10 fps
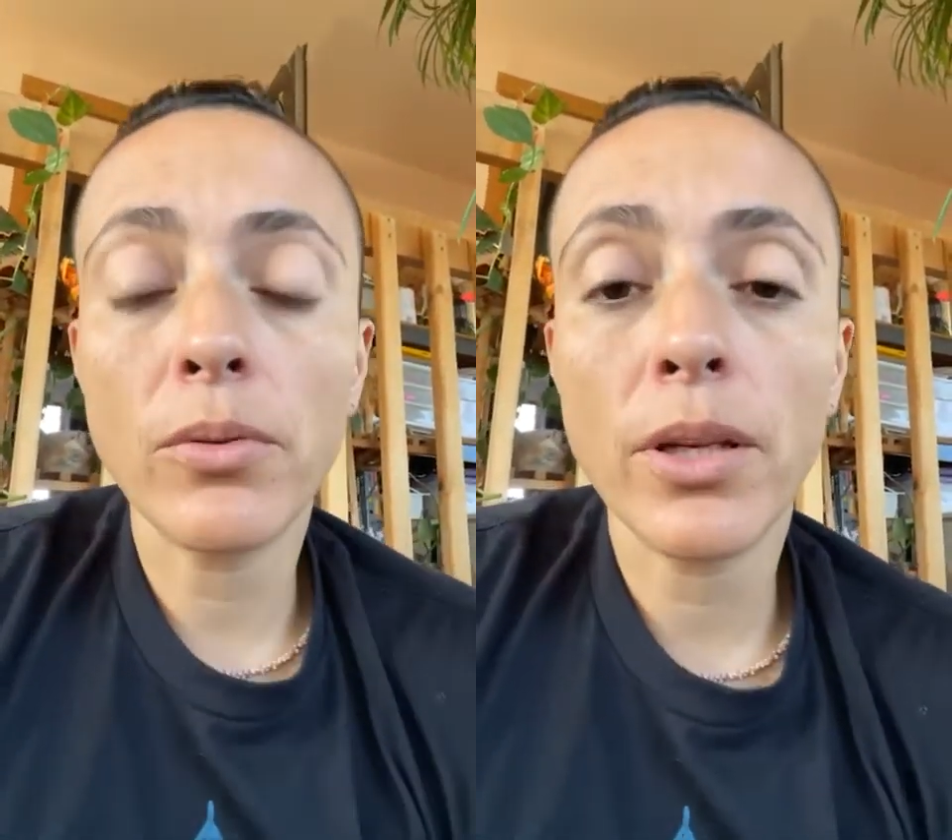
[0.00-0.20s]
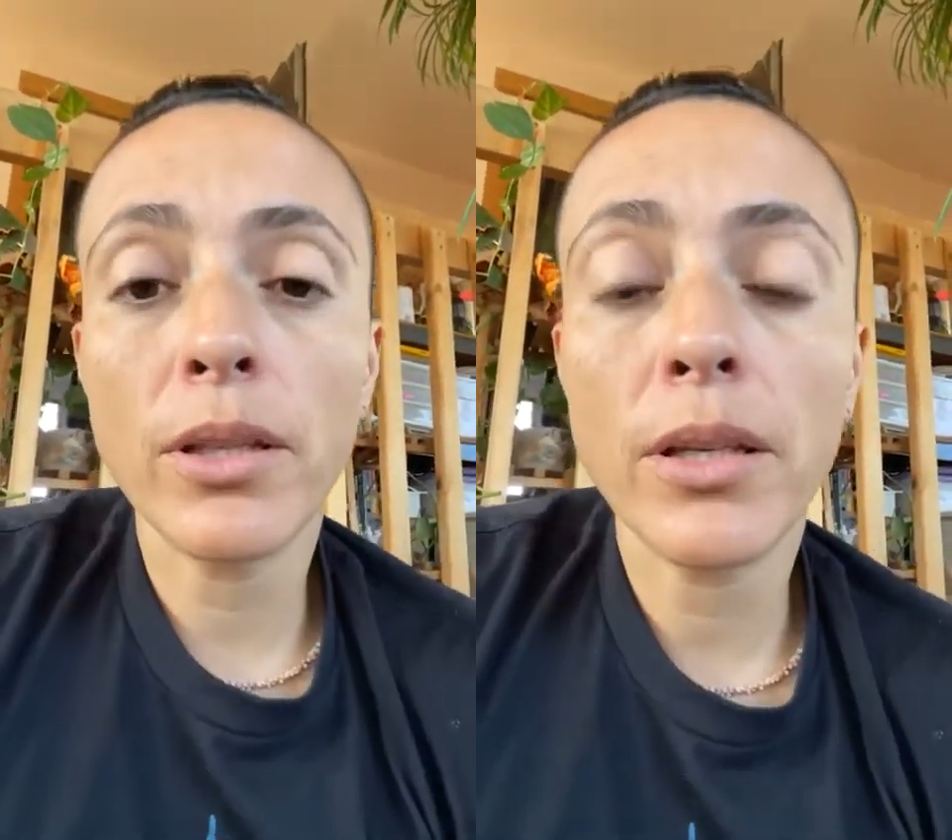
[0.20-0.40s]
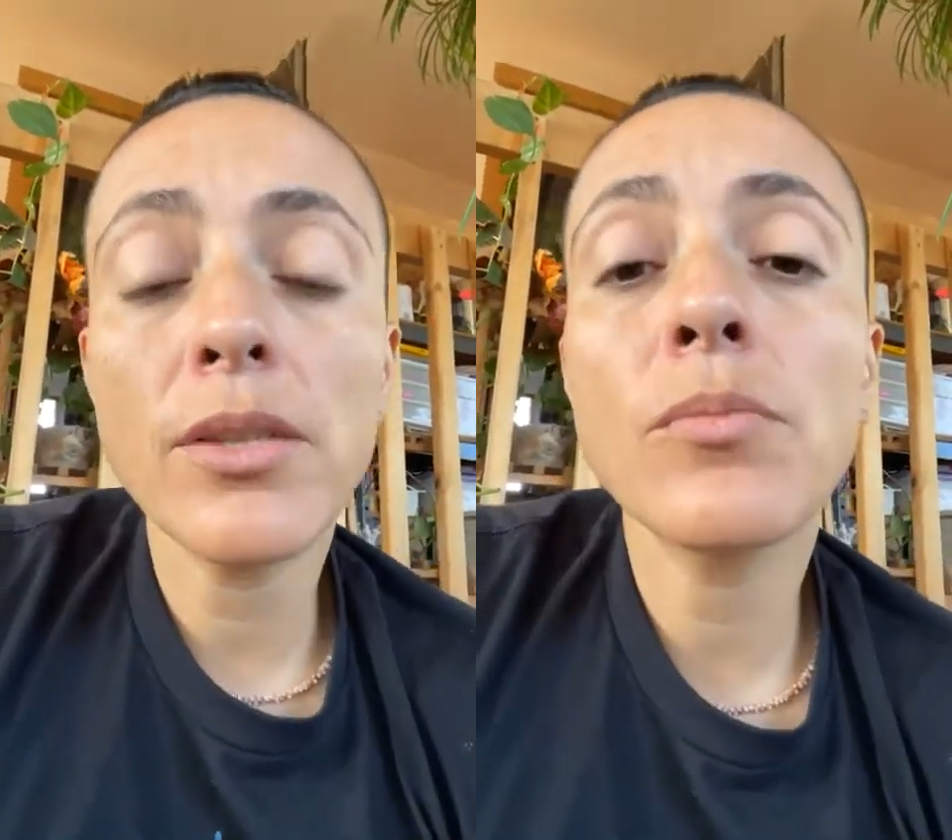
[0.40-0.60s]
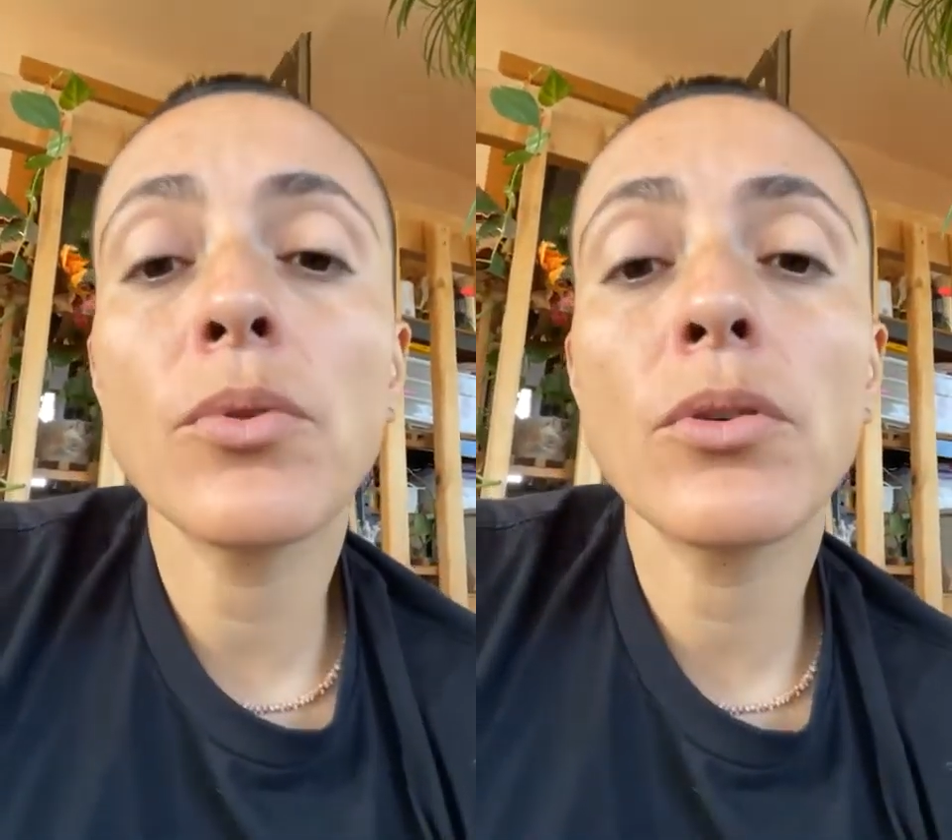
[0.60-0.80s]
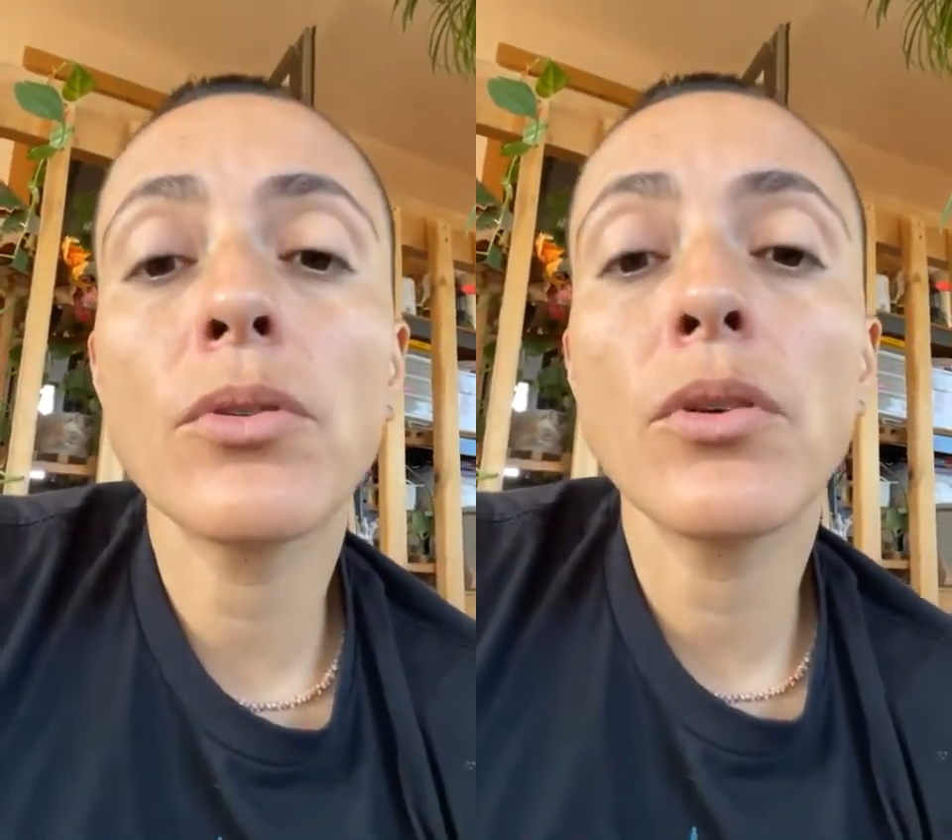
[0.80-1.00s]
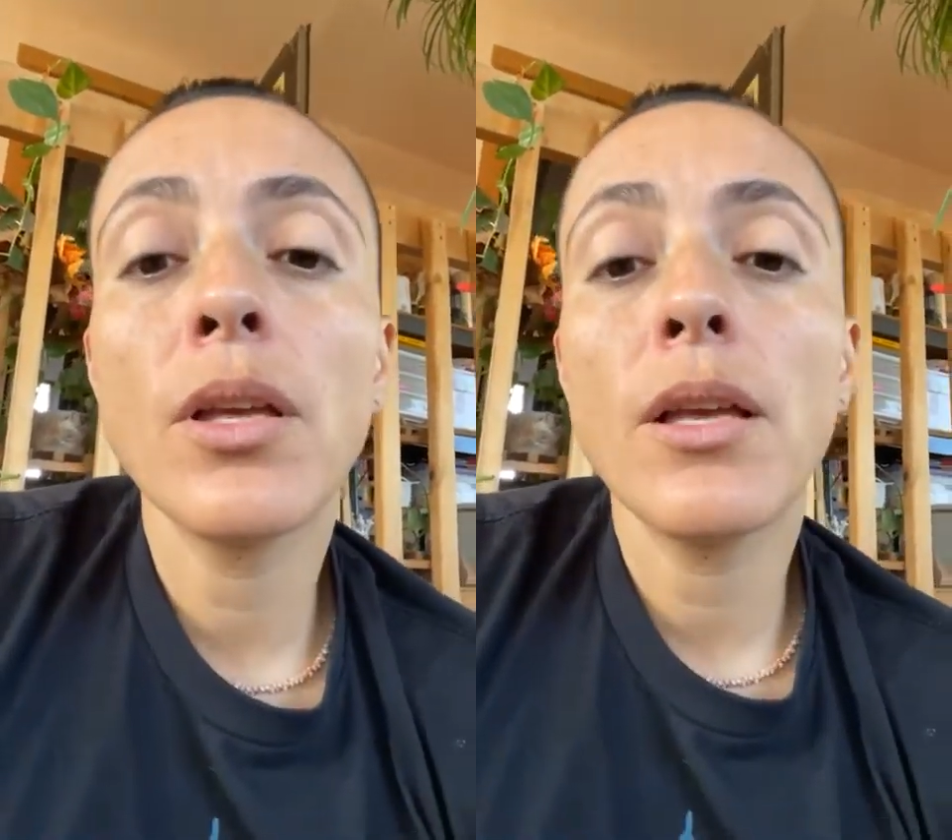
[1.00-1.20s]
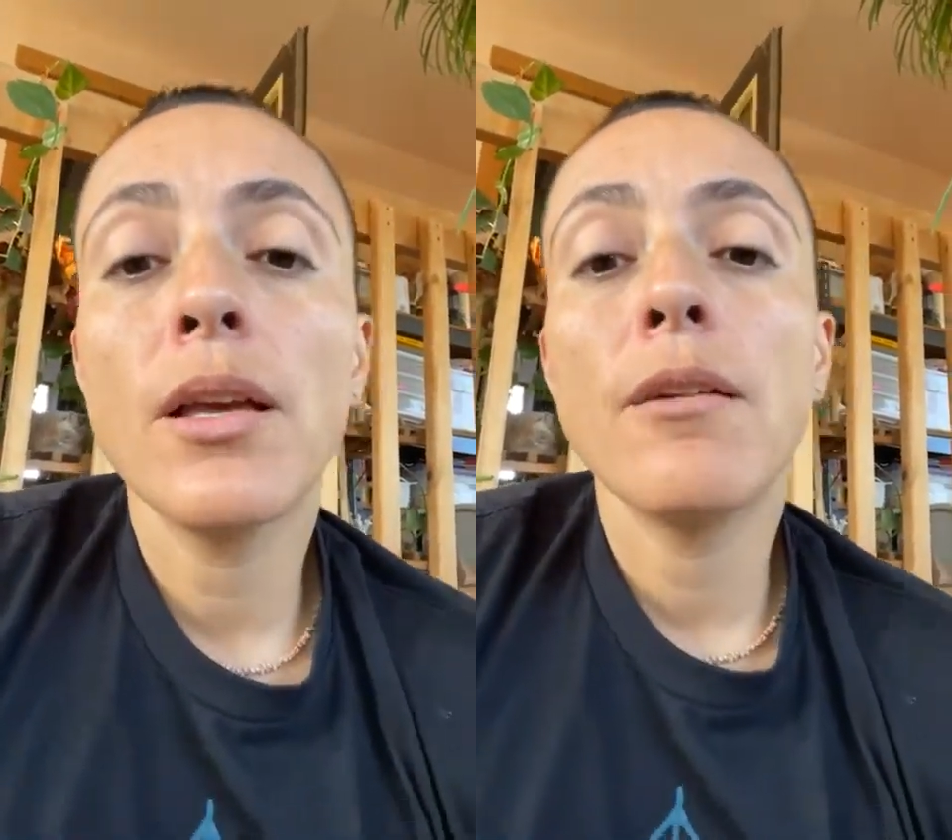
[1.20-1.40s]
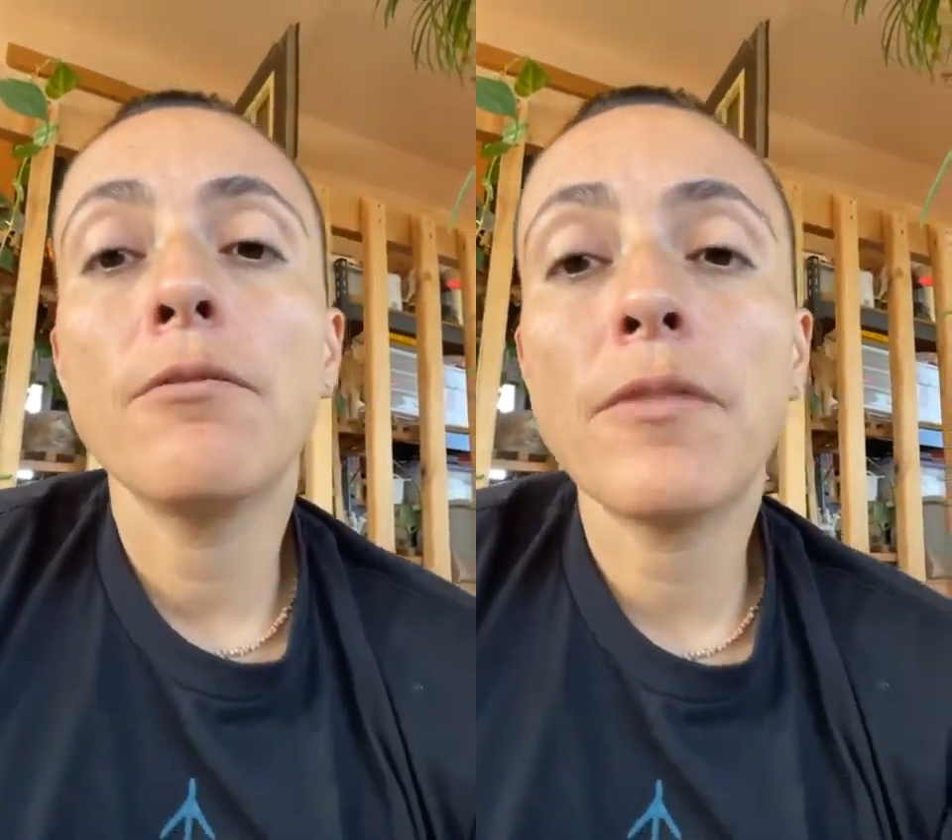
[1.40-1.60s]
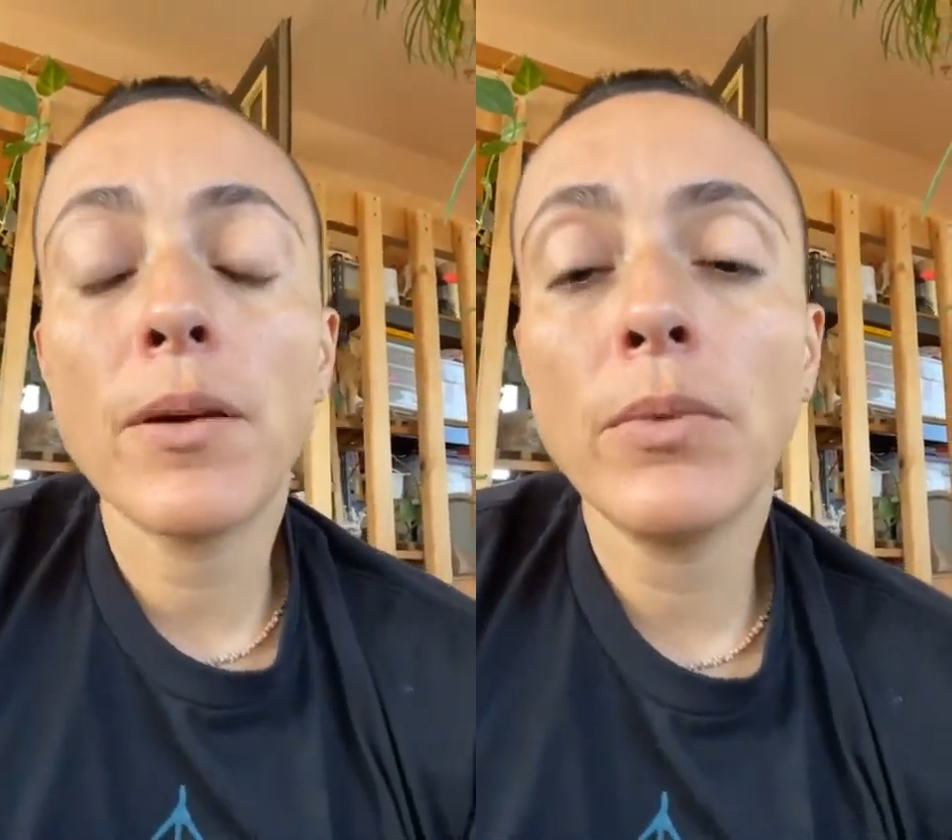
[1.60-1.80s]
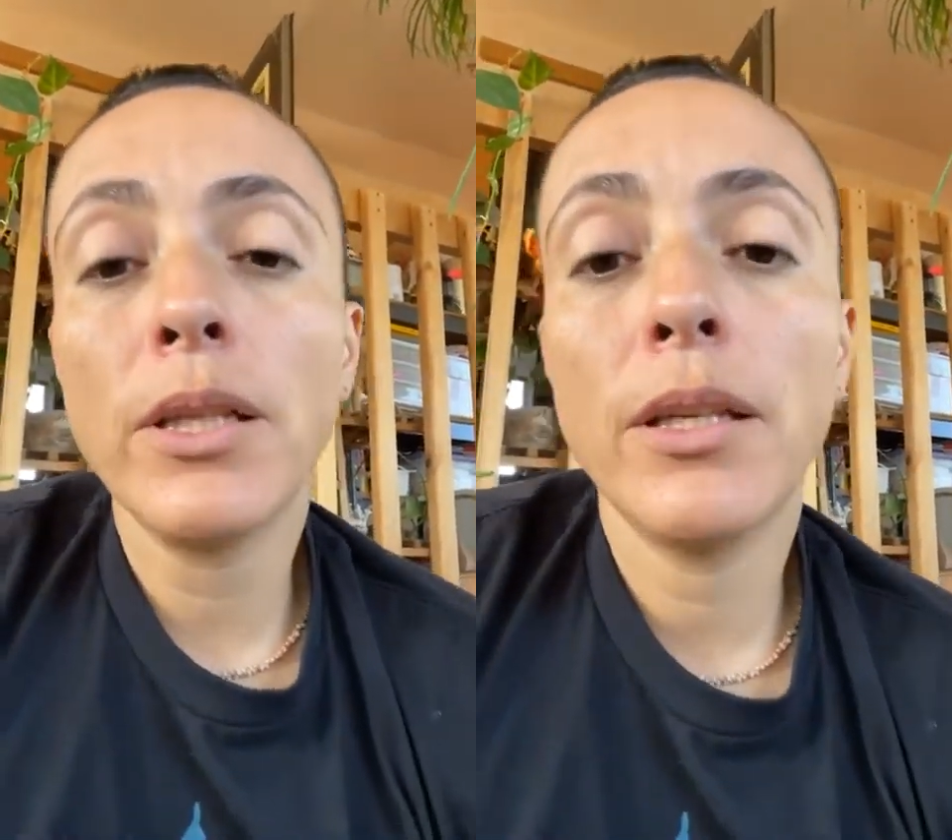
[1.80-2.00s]
Curanderismo
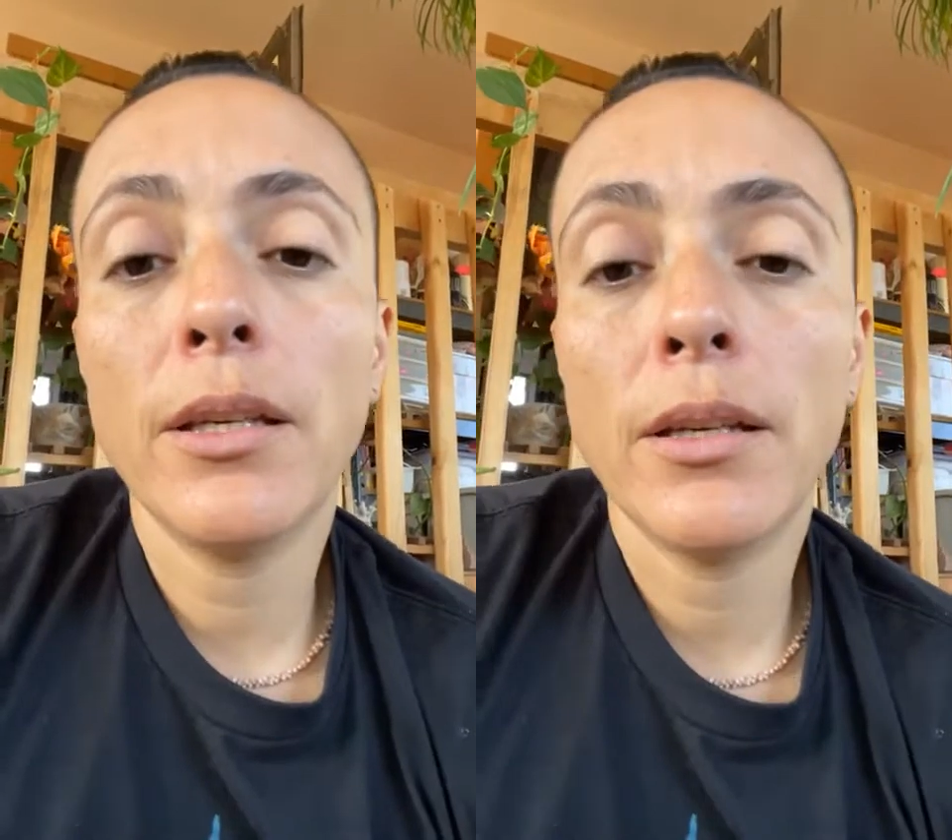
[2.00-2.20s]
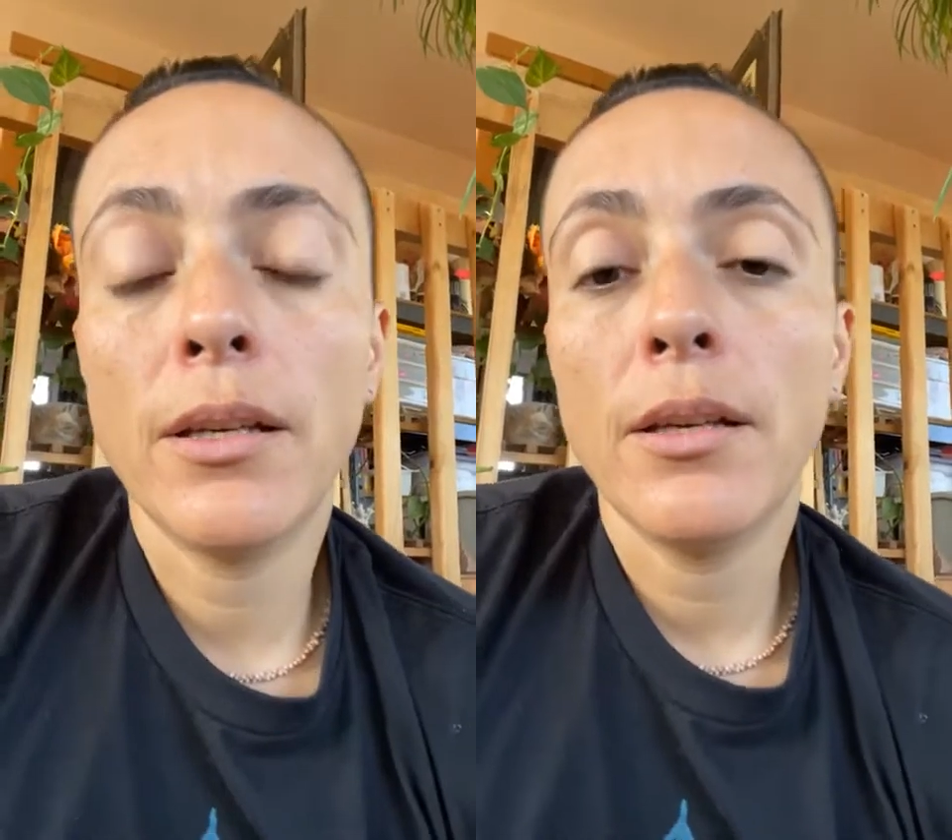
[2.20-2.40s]
family.